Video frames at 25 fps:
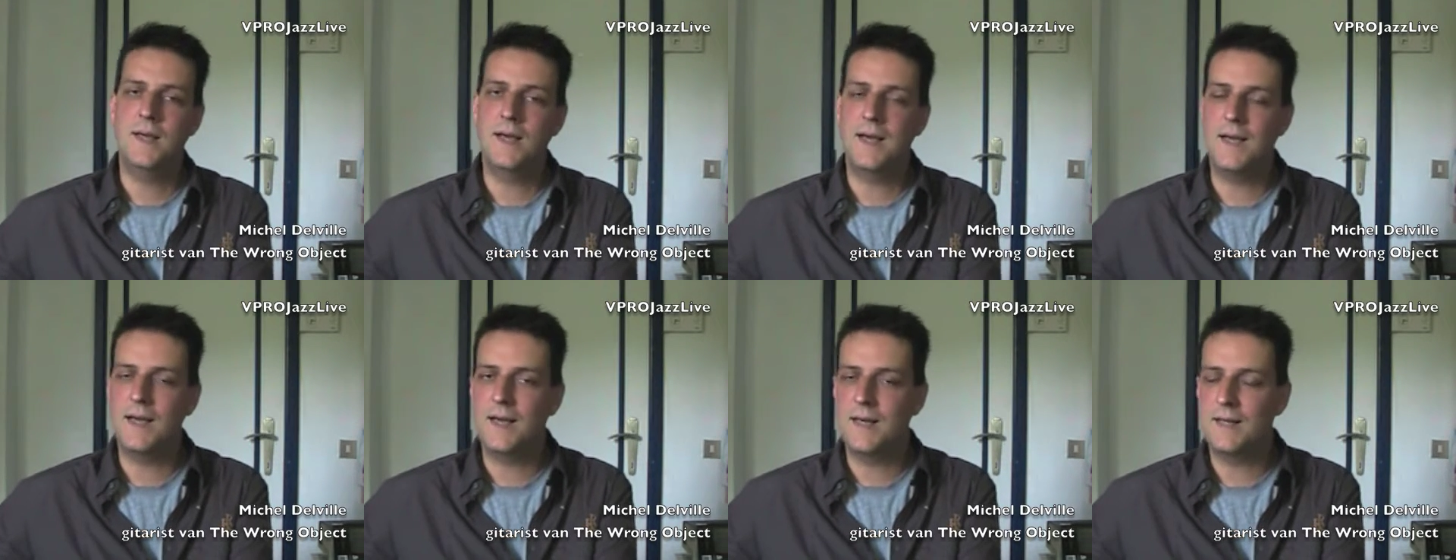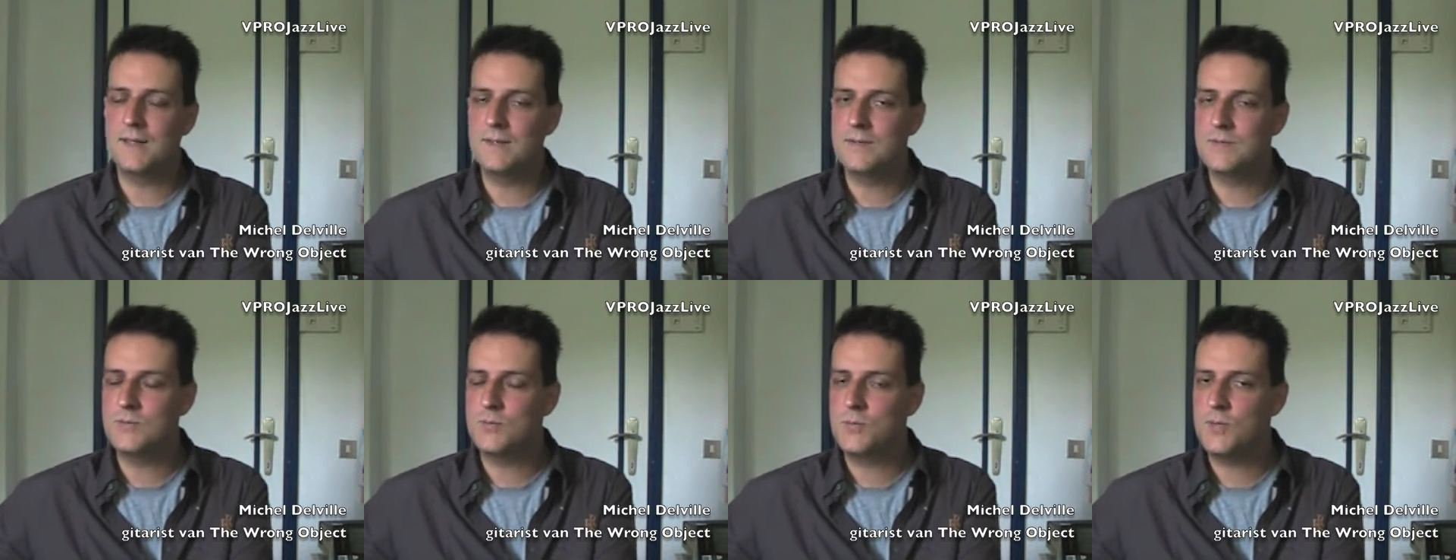
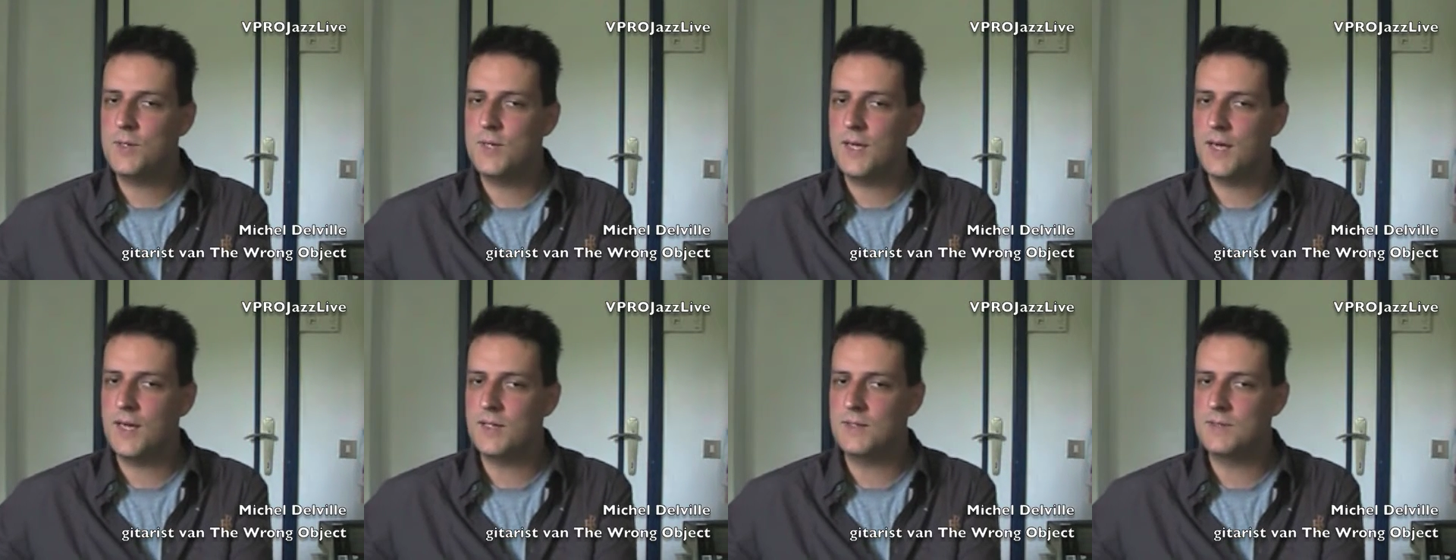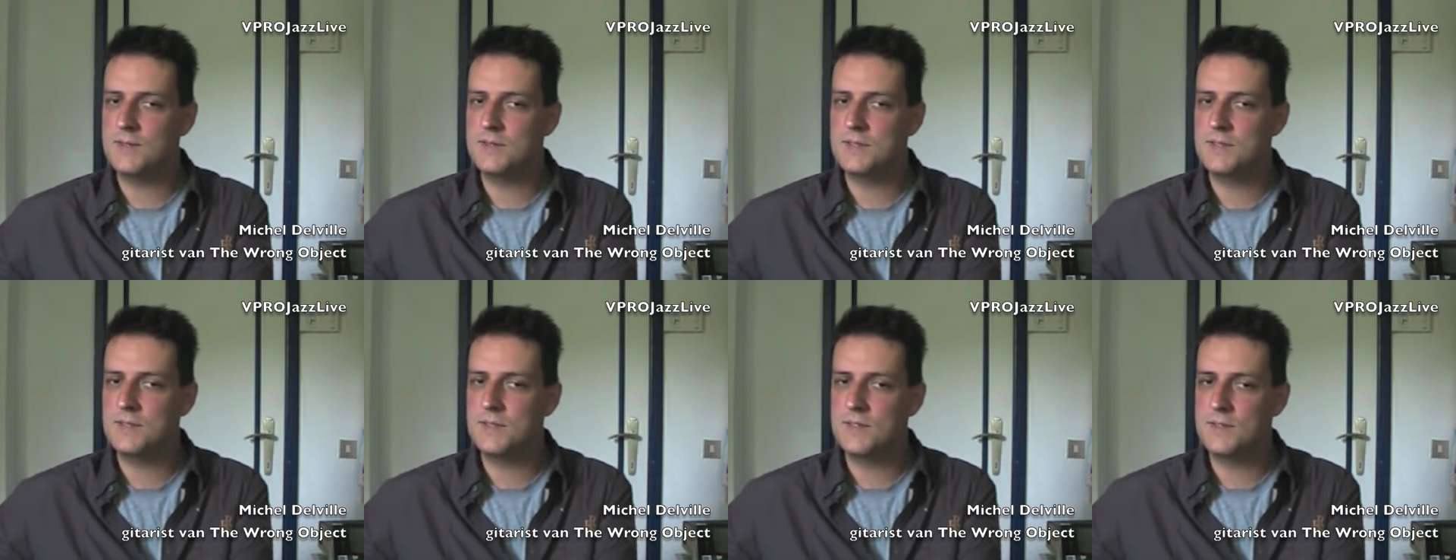and we
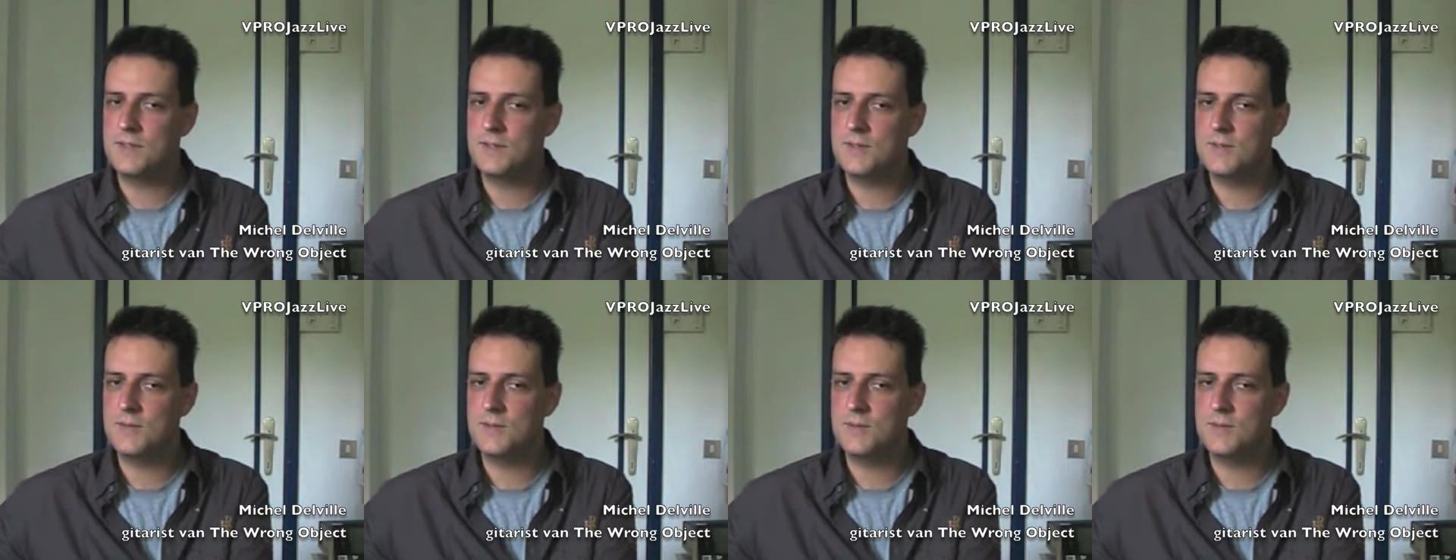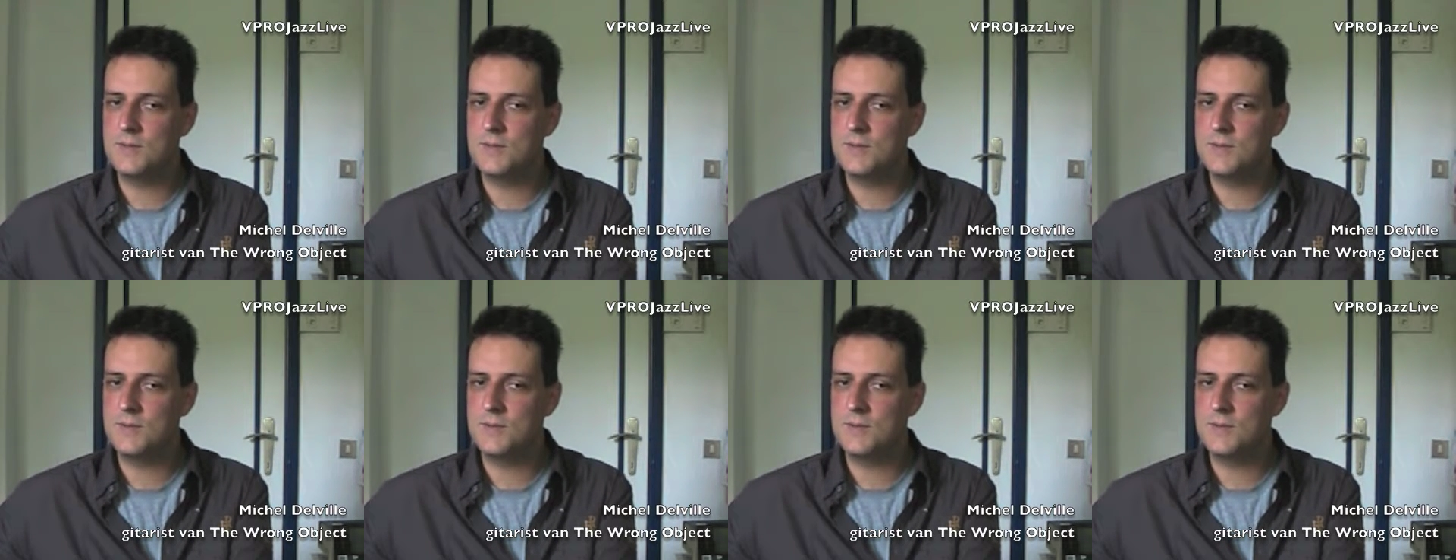had
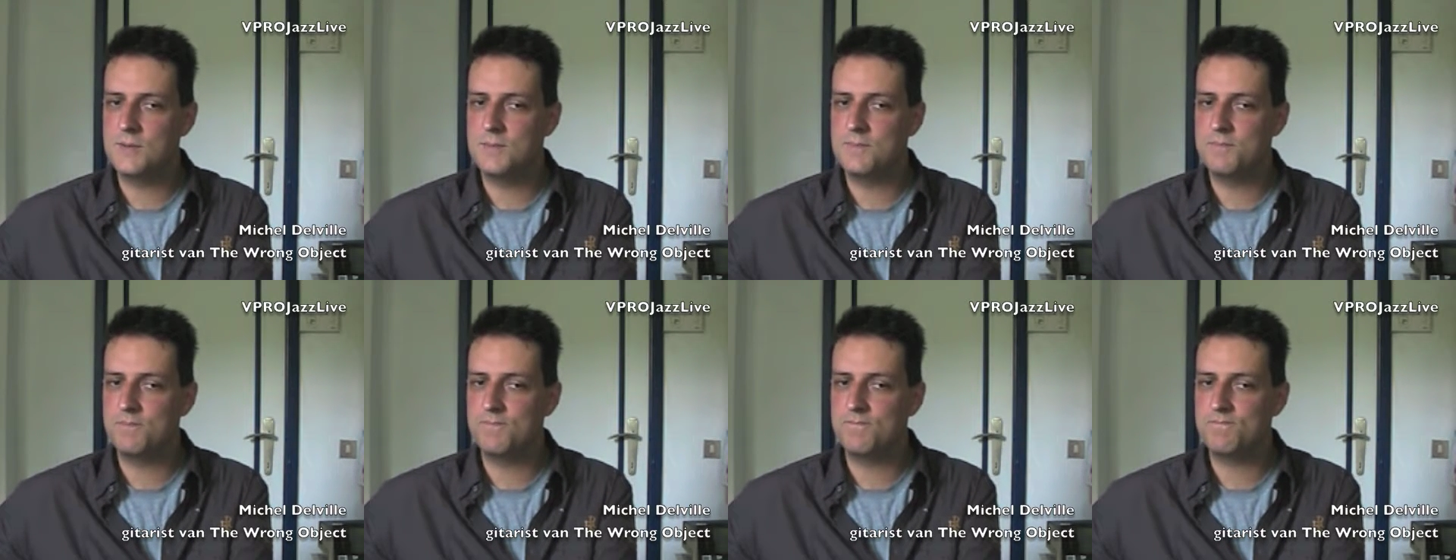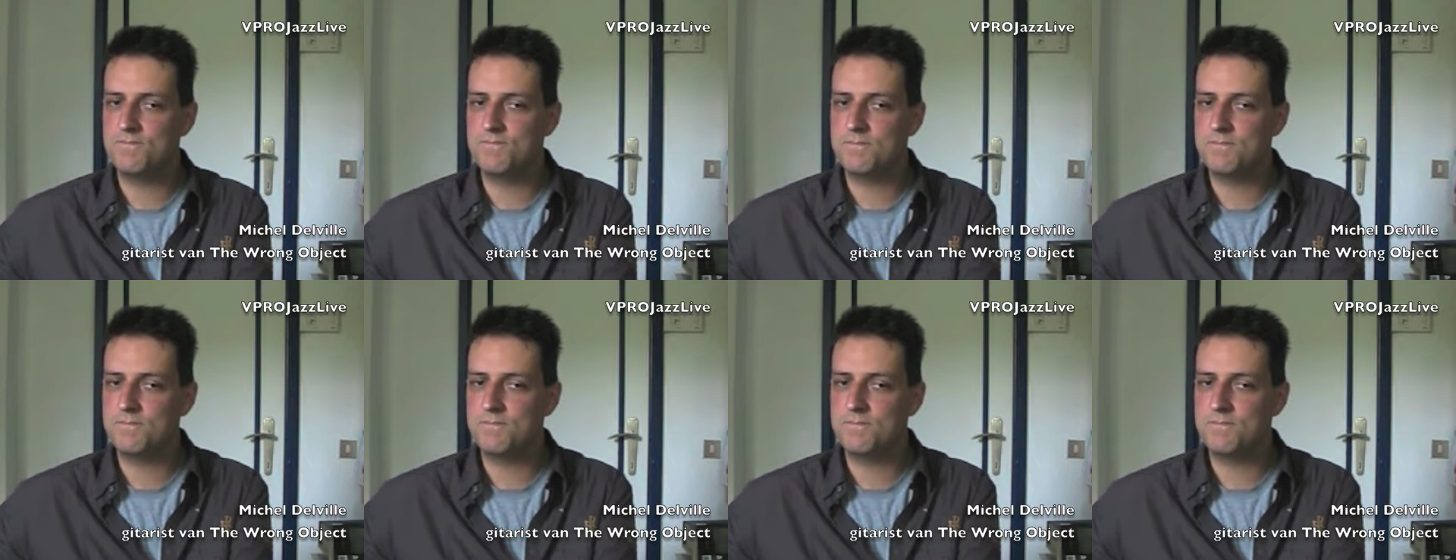to